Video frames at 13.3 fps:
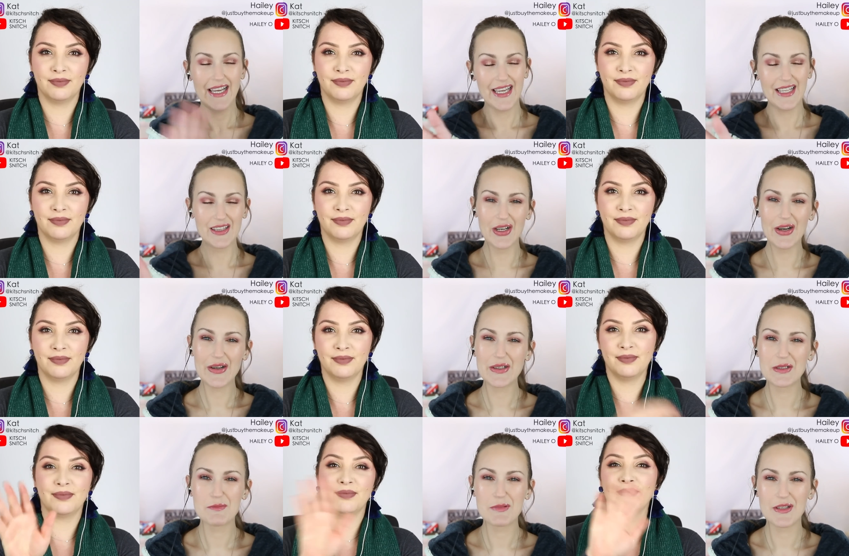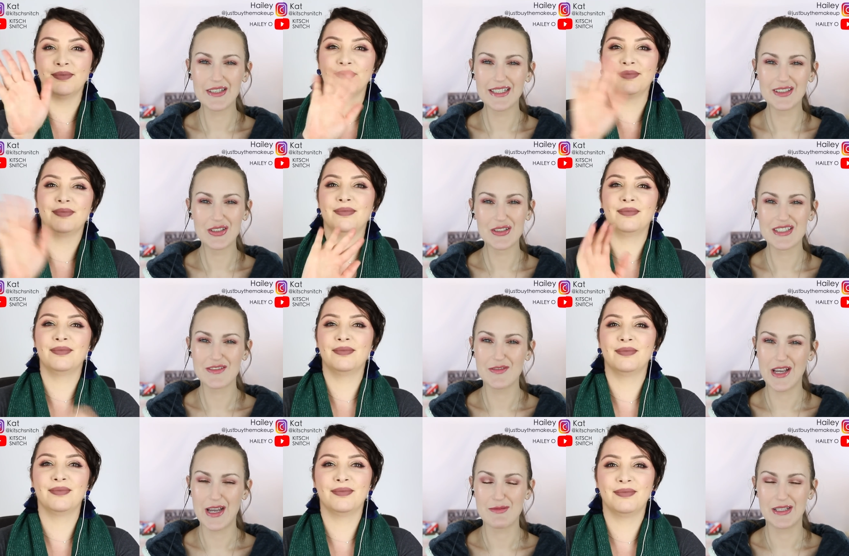Speaker 1: Hello Beauty
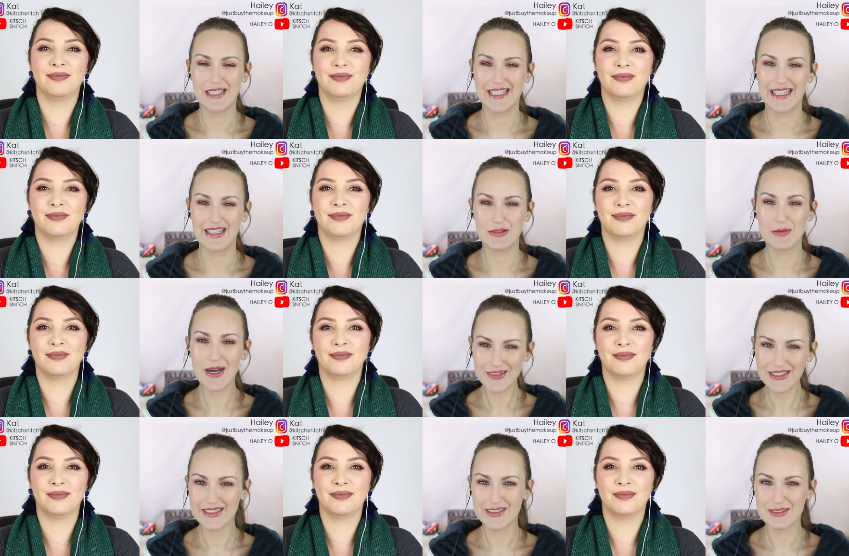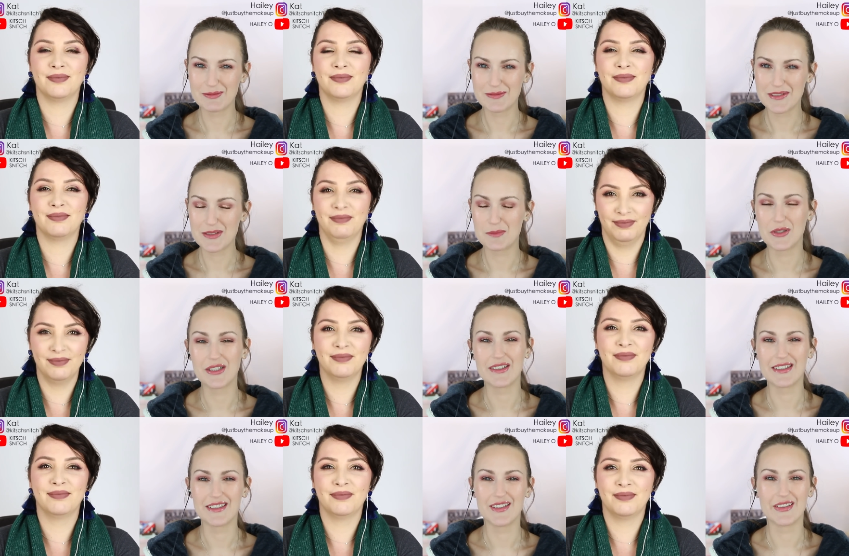News family! Welcome to
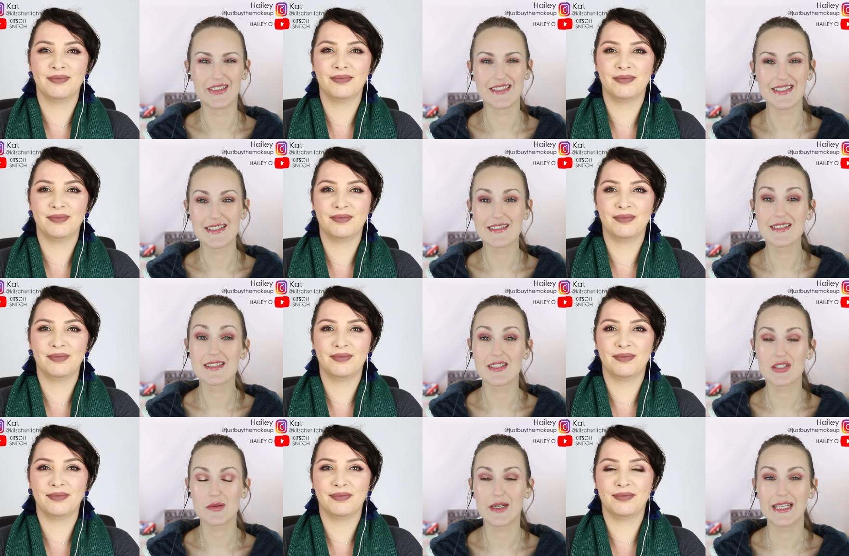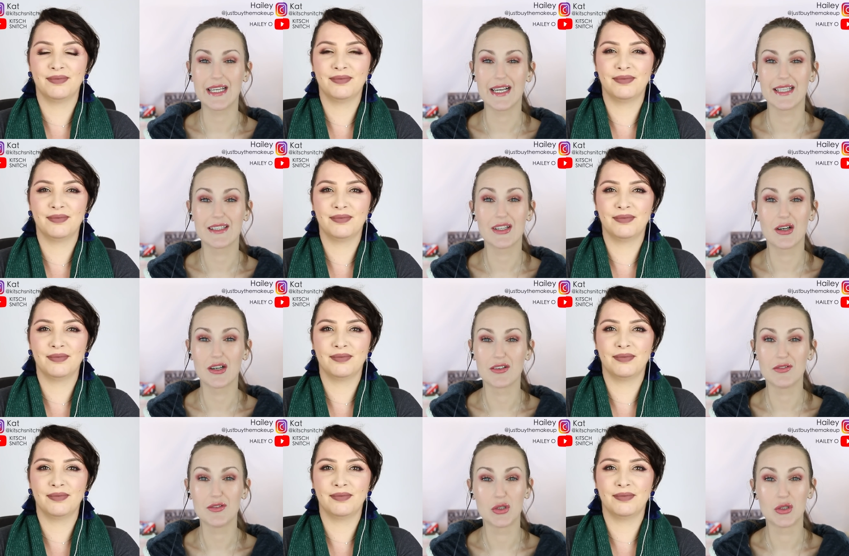Beauty News. This is the twenty-eighth of